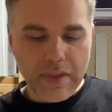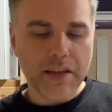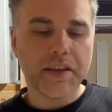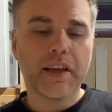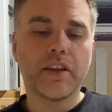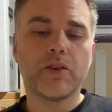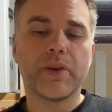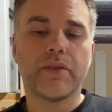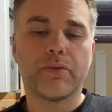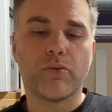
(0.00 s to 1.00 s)
I did get a little
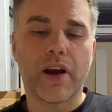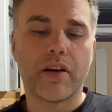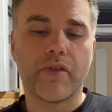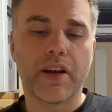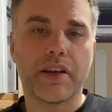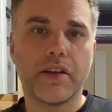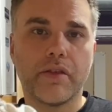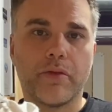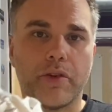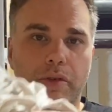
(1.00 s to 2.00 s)
bit of wear right here
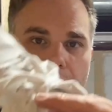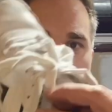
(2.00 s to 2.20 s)
from doing